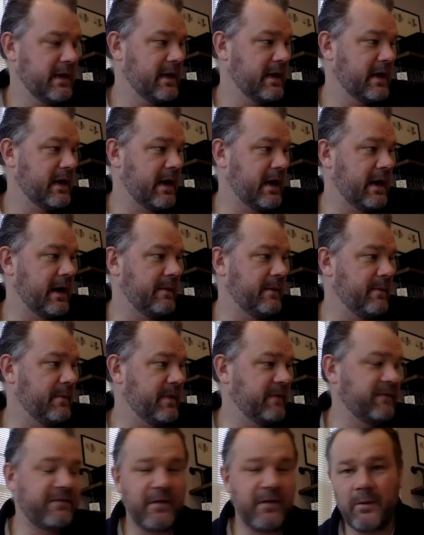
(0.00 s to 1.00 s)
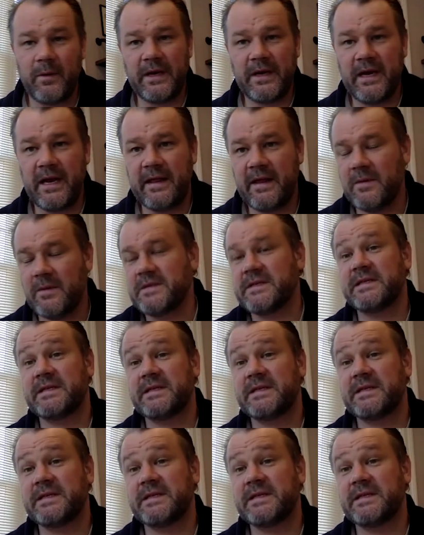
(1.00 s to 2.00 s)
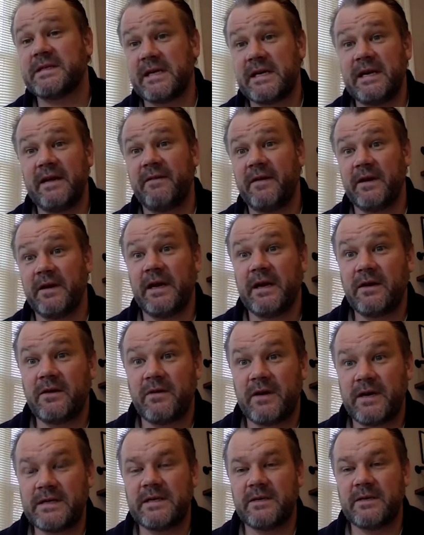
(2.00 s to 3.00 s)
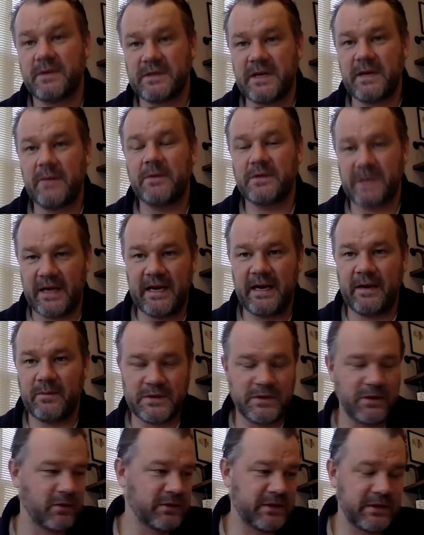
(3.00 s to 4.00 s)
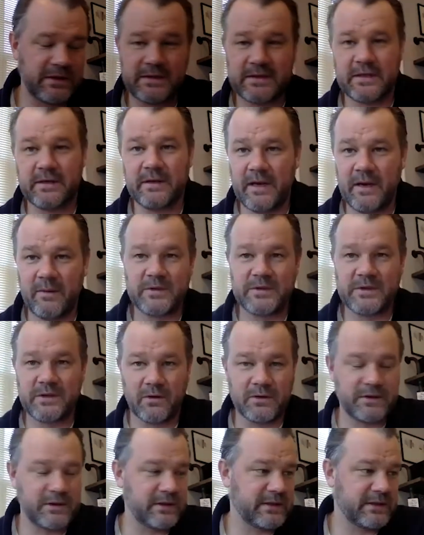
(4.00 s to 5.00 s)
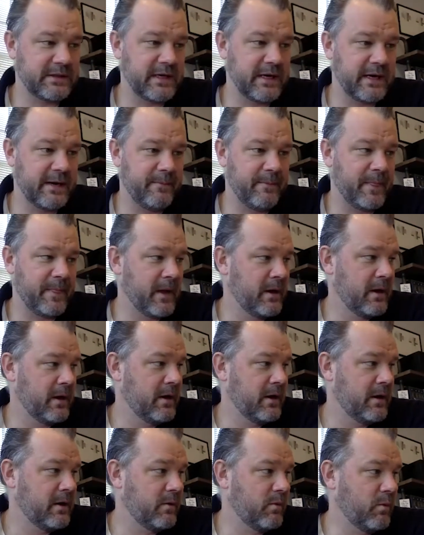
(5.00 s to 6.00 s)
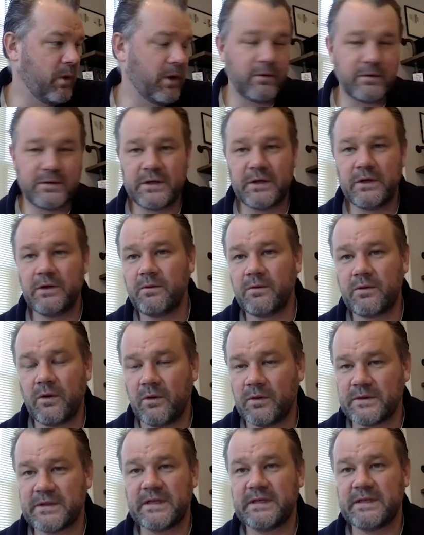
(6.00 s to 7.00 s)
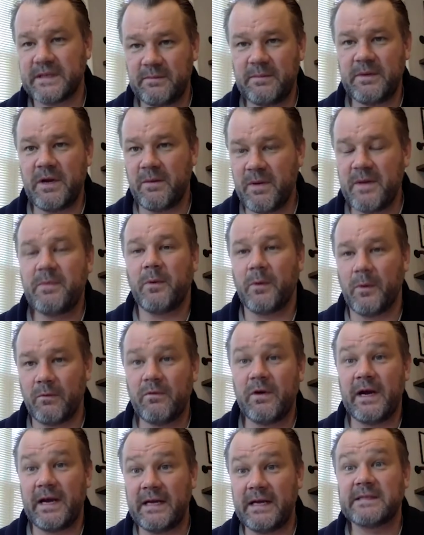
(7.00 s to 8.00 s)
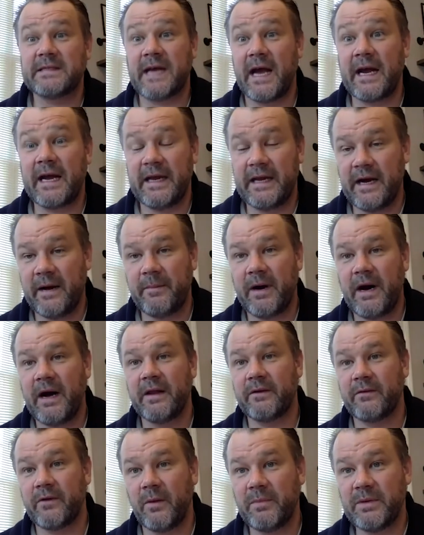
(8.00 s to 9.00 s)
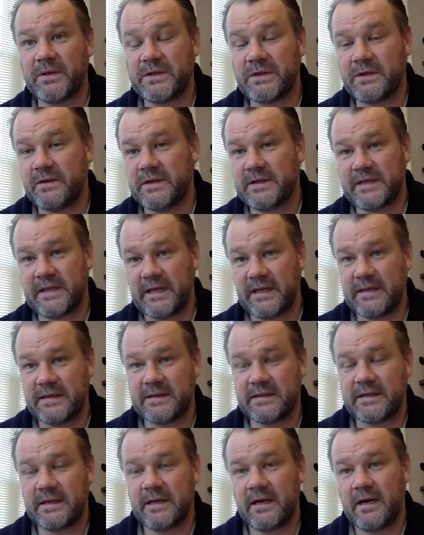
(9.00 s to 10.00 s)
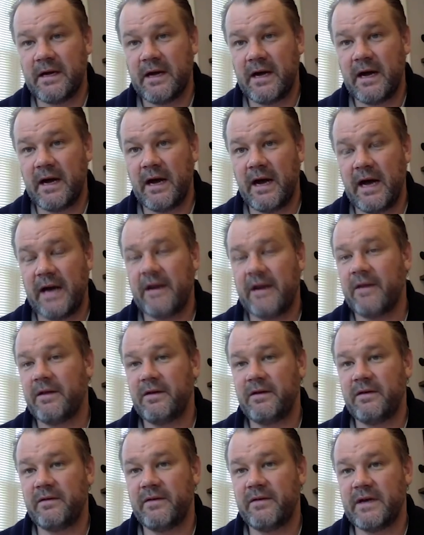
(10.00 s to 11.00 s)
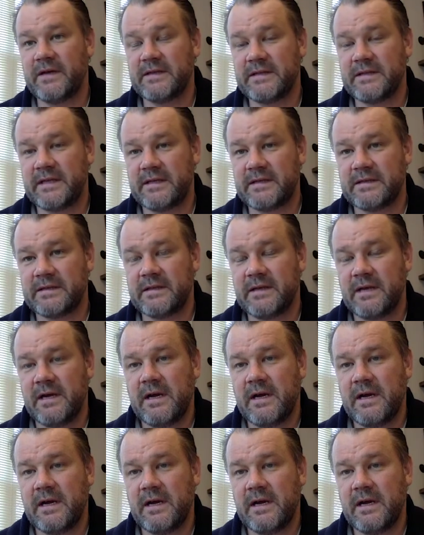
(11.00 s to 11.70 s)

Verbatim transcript: Um, the following year, there was a significant increase. It was, it was, and it was not just, it was not just um, one or two courses. It, you know, people were really stacking up other opportunities uh, at other universities.